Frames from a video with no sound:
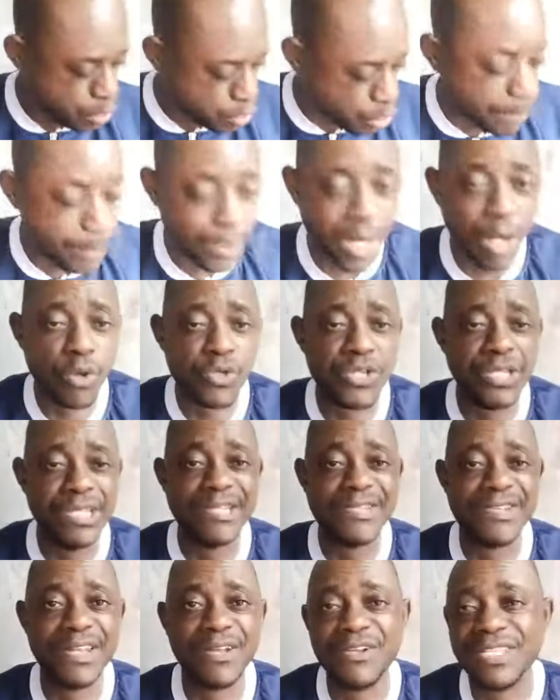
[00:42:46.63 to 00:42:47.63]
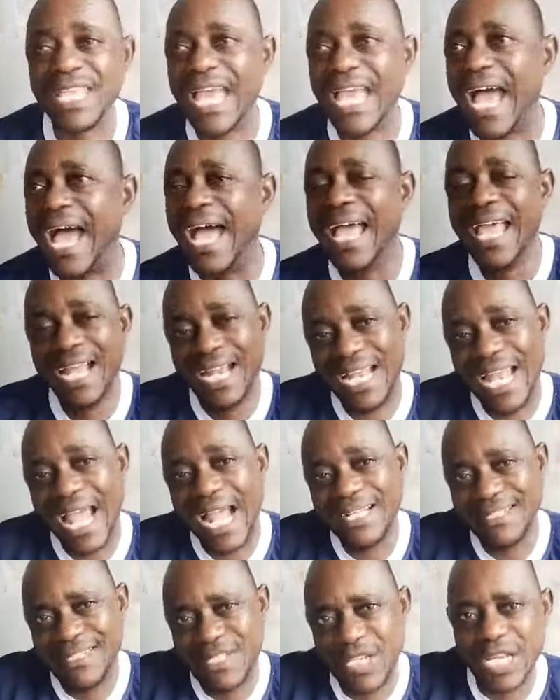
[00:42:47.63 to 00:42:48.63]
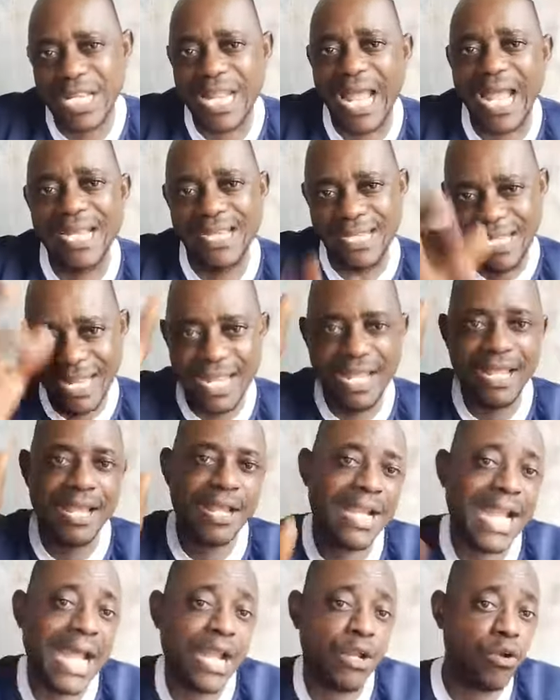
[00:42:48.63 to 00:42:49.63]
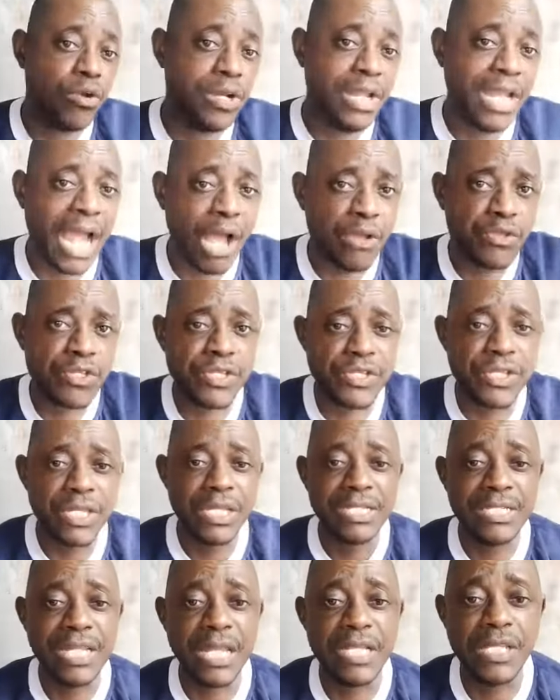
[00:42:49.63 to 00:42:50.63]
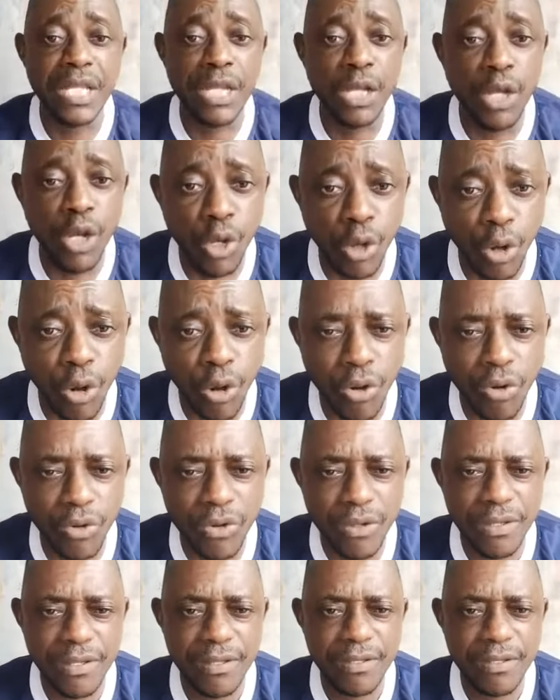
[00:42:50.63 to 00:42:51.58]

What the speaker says: So everyone go see the street, go say, light, street light, day, light, not day houses. There's a law.